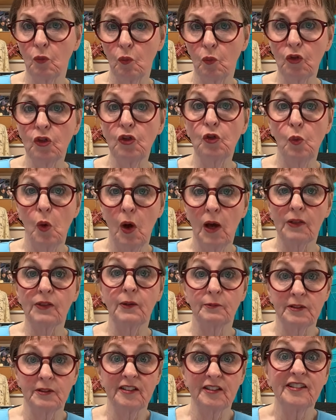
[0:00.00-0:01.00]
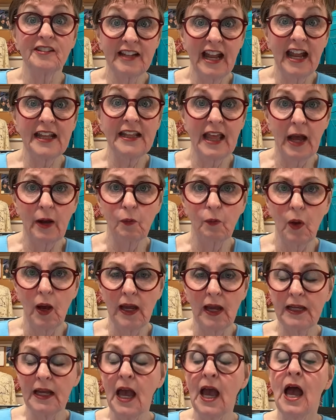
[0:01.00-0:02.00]
you want them to stay that
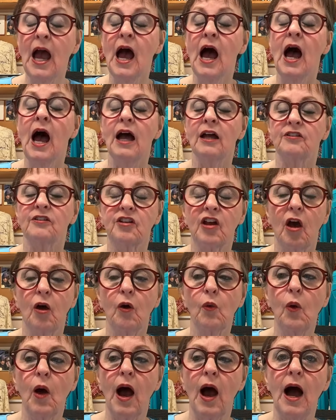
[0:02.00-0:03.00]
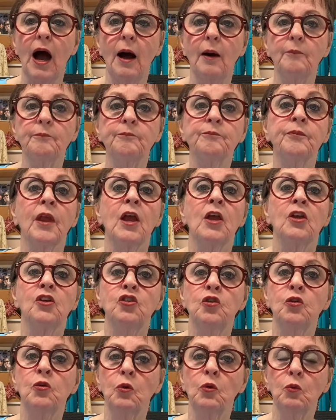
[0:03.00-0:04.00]
way. So
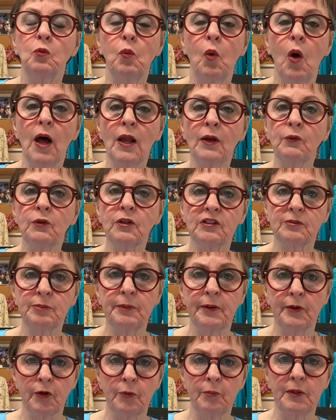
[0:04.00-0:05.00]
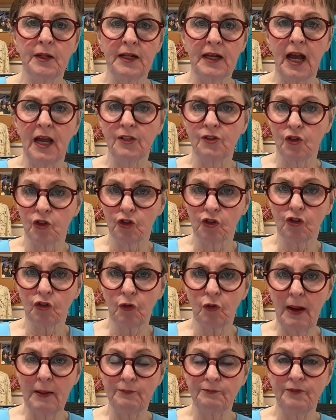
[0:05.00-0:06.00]
you want to experiment on your
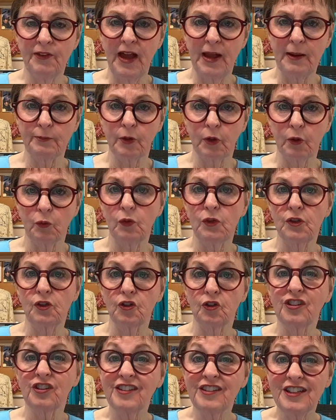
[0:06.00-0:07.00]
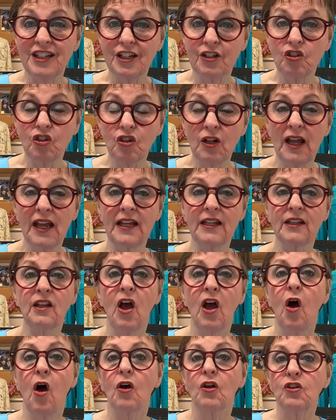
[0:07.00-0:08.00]
scrap fabric with your stitch length,
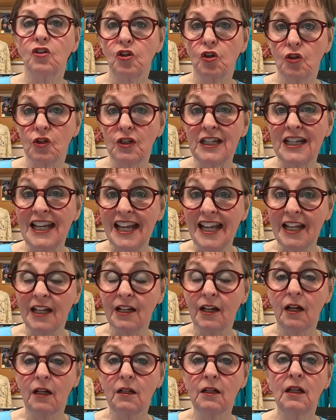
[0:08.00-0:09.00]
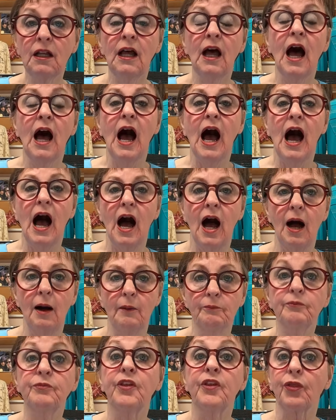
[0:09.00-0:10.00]
your needle,
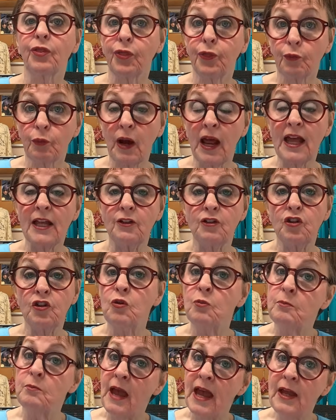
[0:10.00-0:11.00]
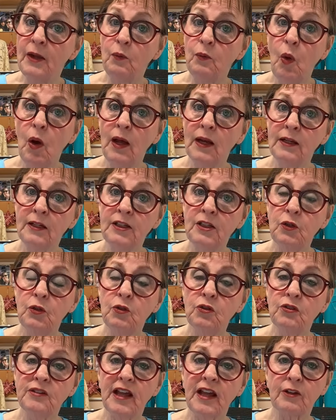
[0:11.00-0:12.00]
the thread. You may want to
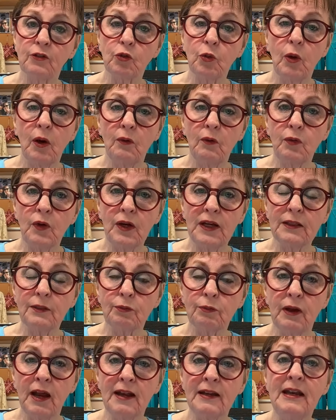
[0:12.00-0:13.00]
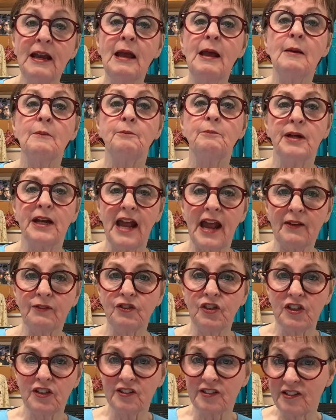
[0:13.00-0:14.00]
use that 12 weight thread, but
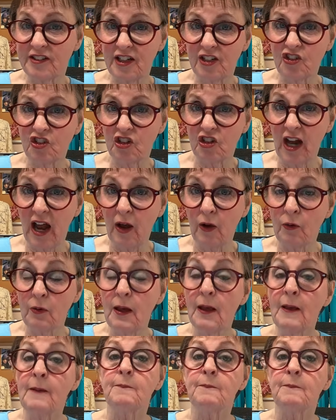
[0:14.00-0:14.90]
after you stitch it out,